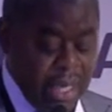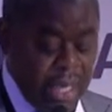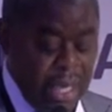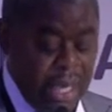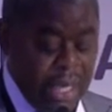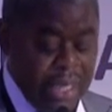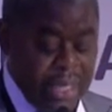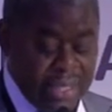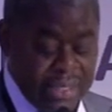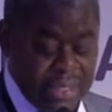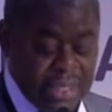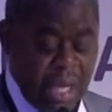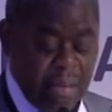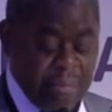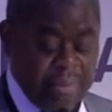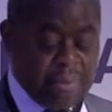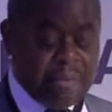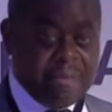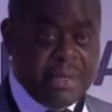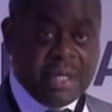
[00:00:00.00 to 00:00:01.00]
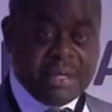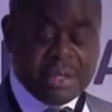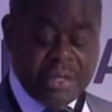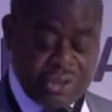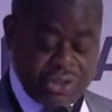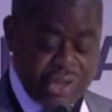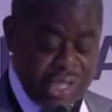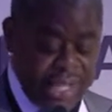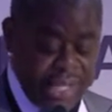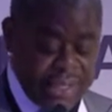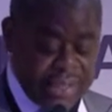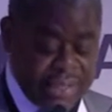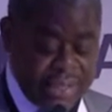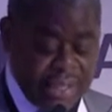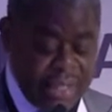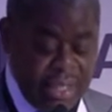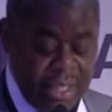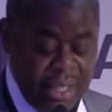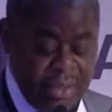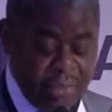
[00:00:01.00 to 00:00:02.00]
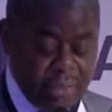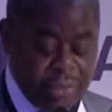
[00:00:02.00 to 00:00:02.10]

An example being the JSE,